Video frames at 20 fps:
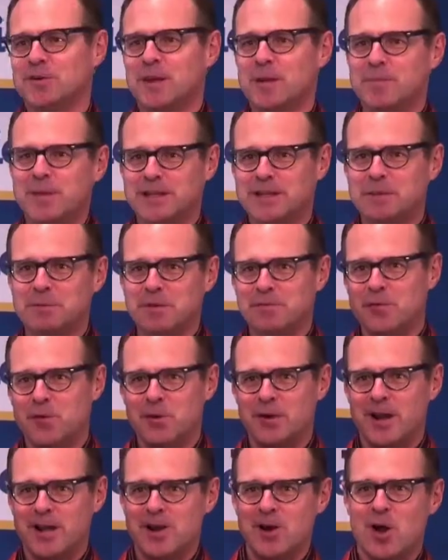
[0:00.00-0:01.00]
is I picked up the
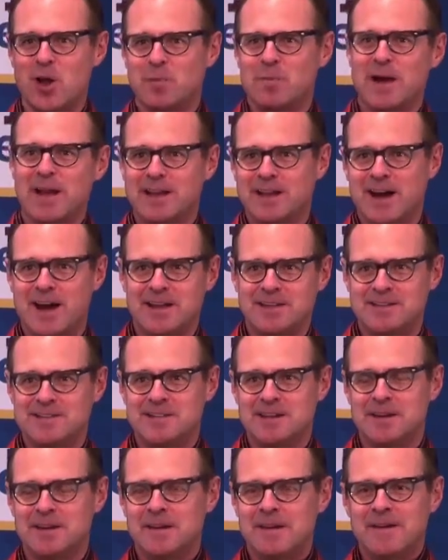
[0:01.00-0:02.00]
phone and I called Mike Ott and
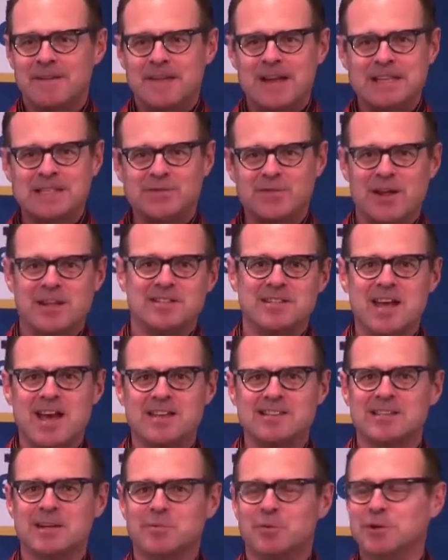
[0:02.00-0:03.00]
said, "That's
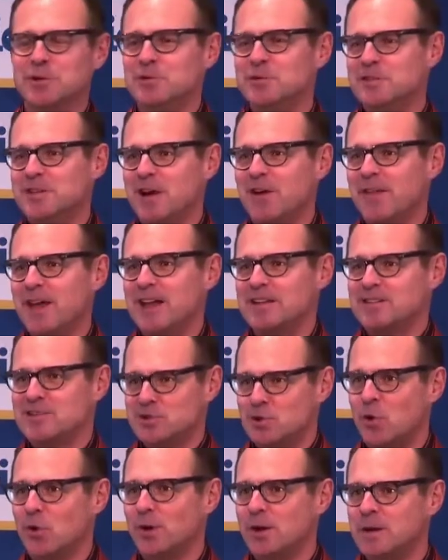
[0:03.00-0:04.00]
fantastic. Will you tell that
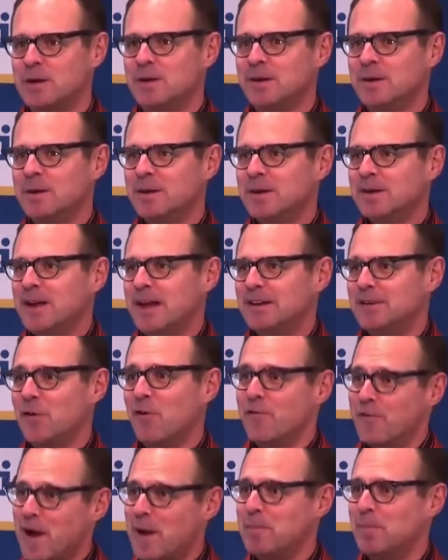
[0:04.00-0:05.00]
story
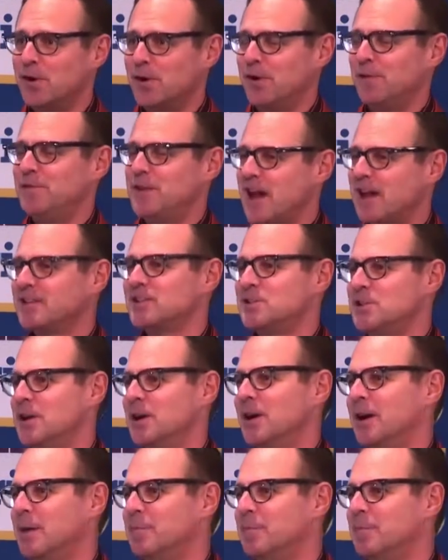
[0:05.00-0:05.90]
November of next year